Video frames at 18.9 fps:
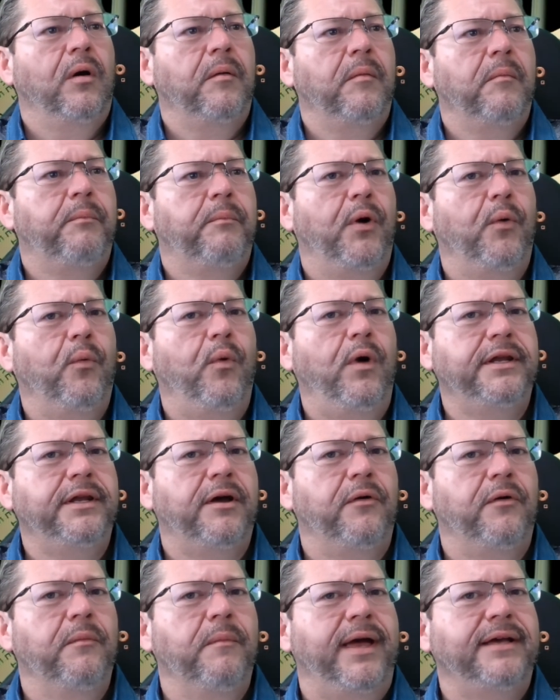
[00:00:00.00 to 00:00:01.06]
But what
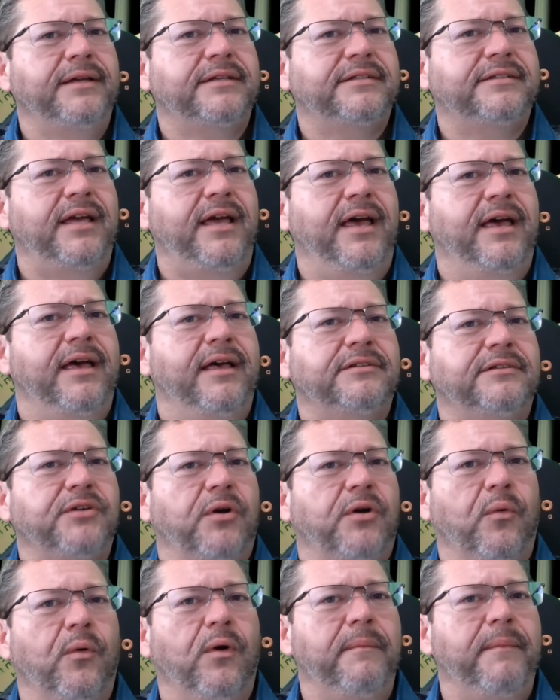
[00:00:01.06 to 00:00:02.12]
don't make sense, or
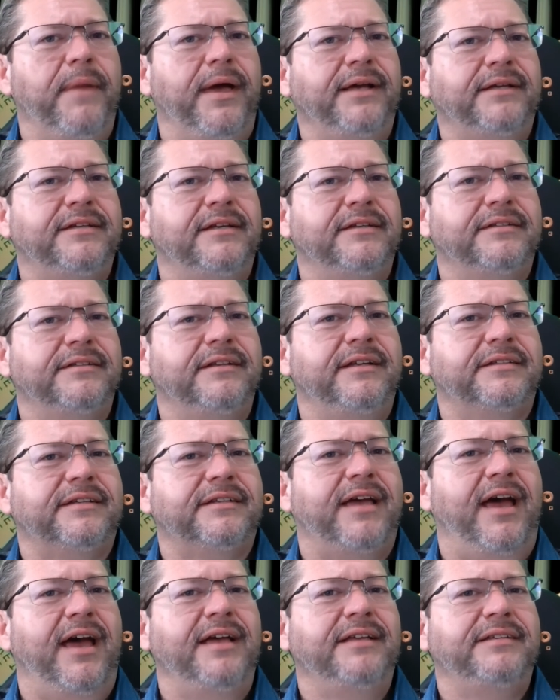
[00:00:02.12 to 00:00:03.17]
what makes sense in this
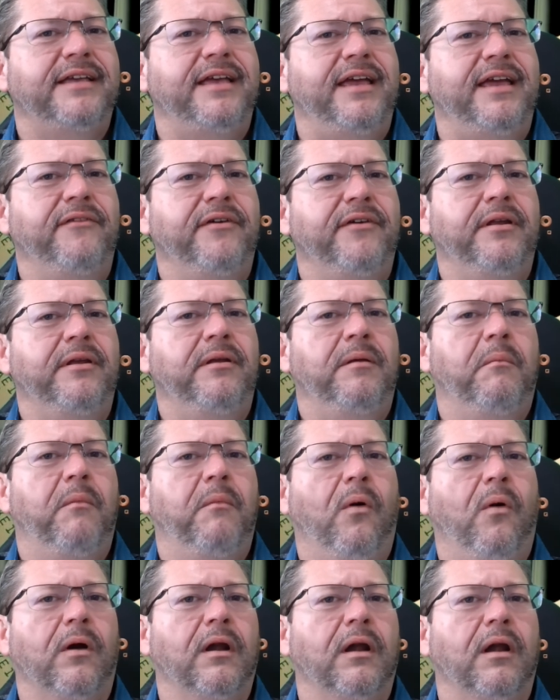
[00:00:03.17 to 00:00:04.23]
case even
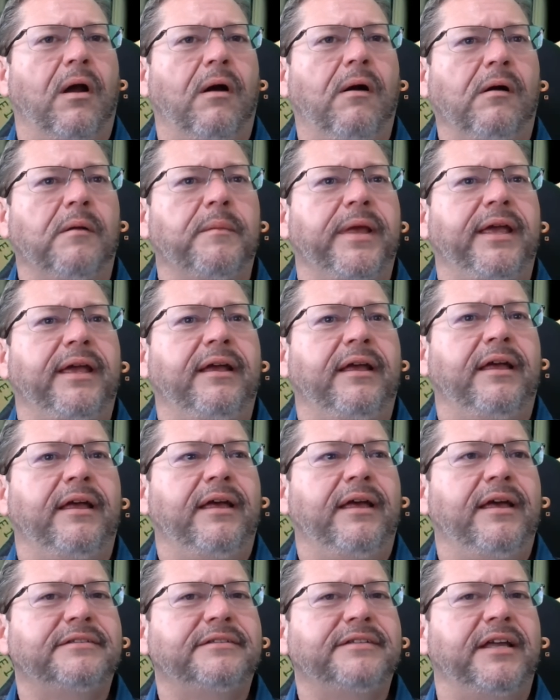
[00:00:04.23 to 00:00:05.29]
more alarming,
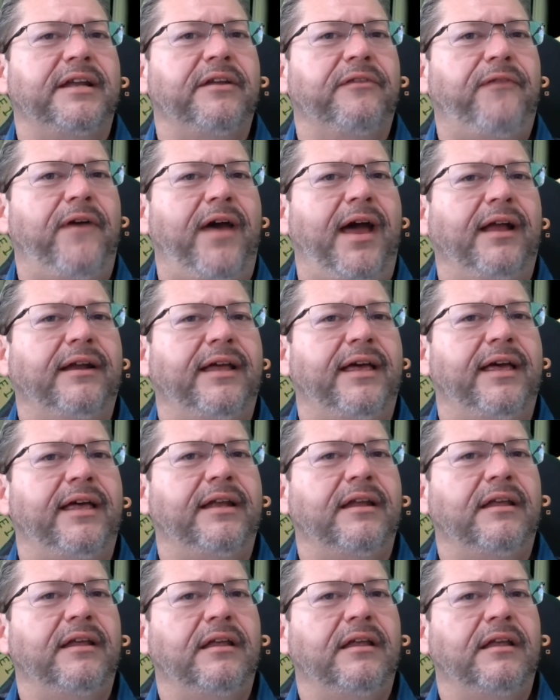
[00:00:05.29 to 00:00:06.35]
is that the fact that
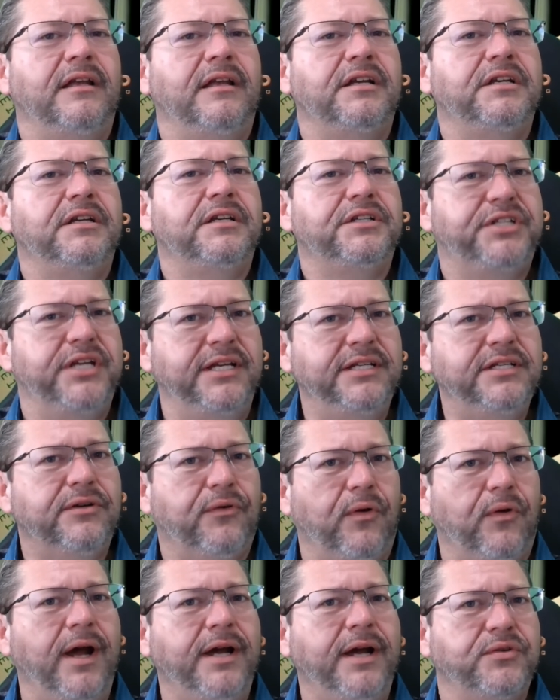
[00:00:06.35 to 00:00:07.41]
she's a
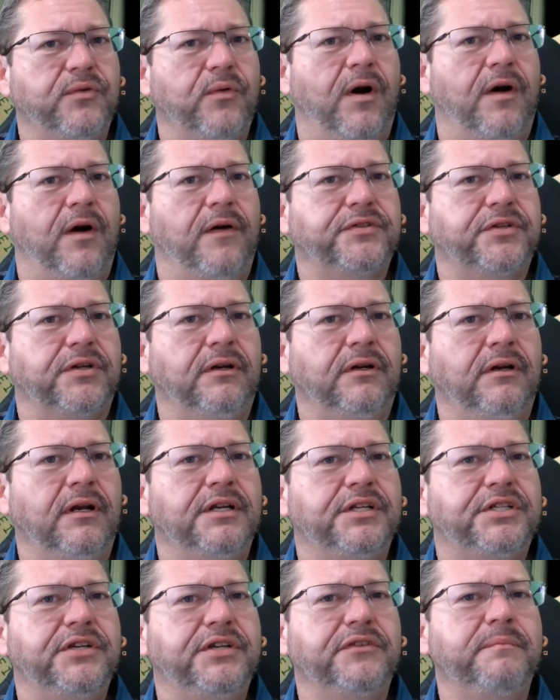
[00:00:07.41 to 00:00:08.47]
correctional officer,
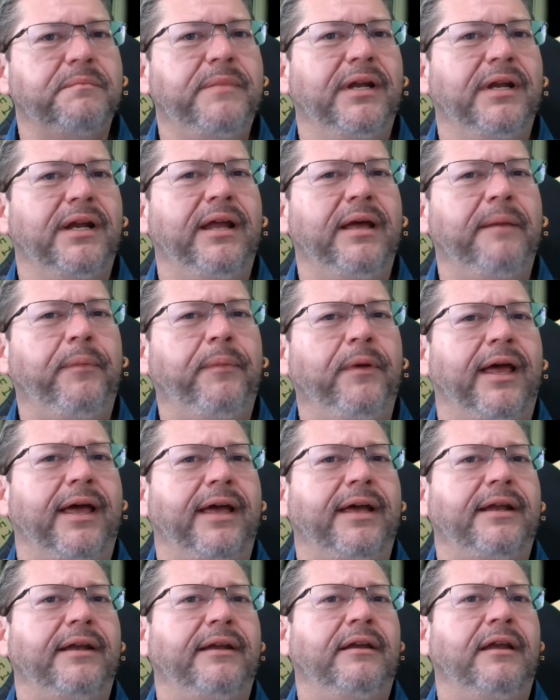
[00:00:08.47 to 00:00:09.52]
she was
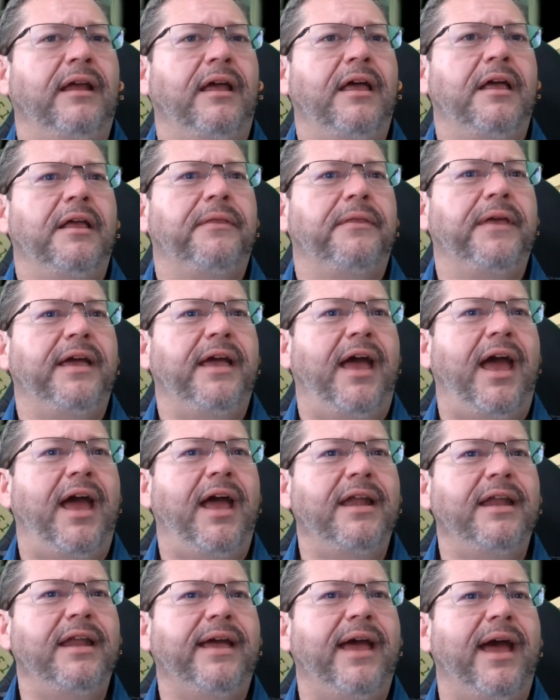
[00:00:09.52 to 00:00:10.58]
manipulating the
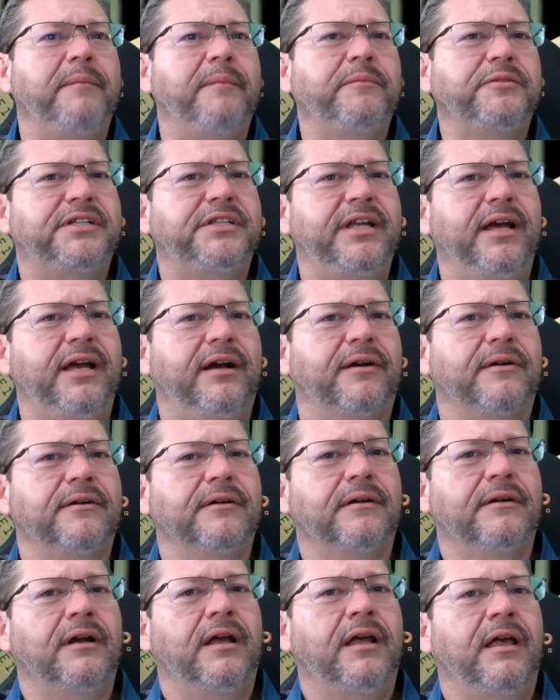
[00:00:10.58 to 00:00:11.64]
handicap
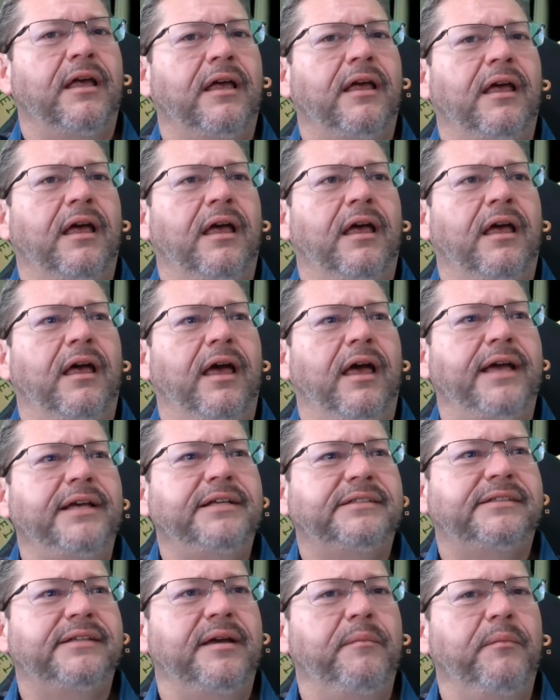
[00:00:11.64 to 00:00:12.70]
sticker, a
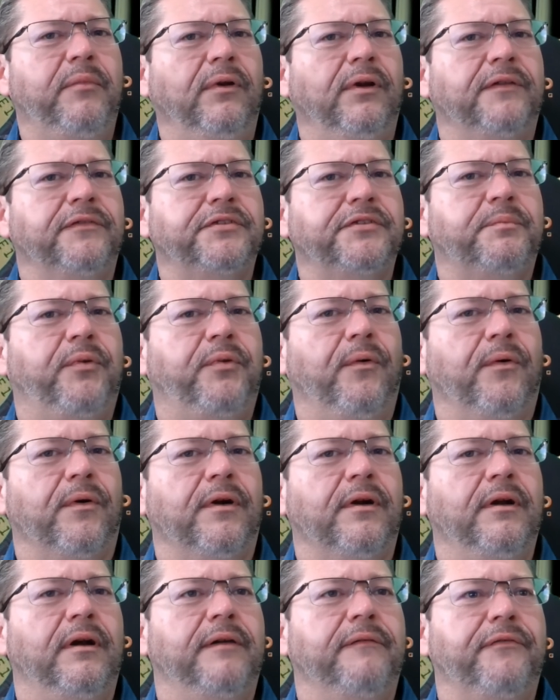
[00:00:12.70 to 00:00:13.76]
symbol of support
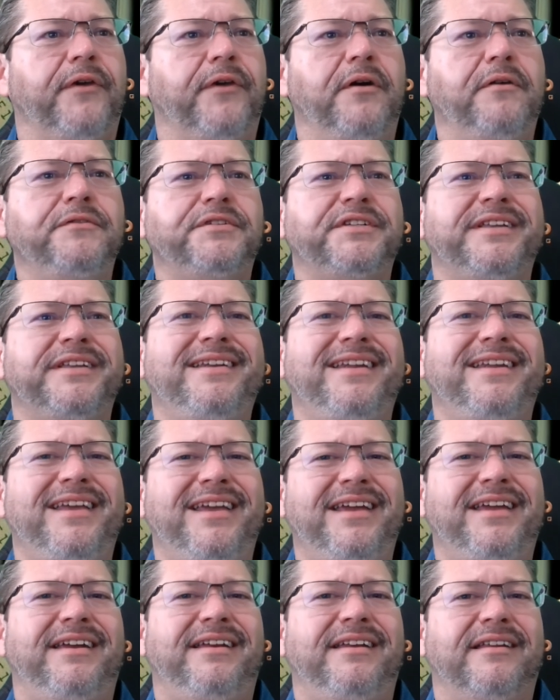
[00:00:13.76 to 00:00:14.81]
of those in
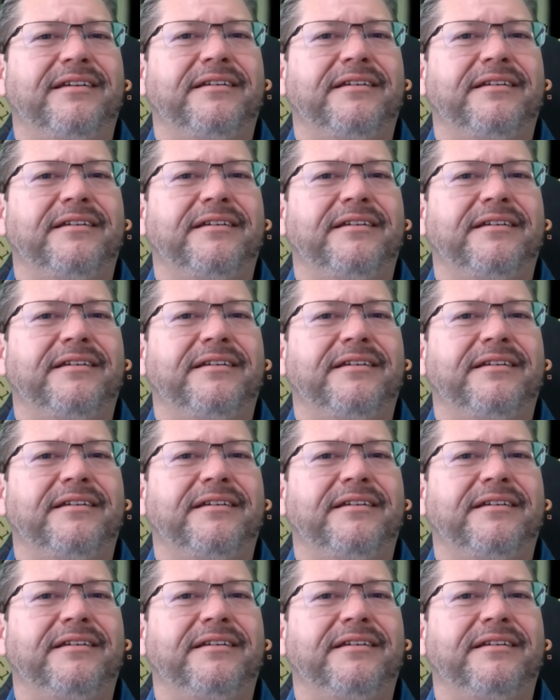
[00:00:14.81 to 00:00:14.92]
need.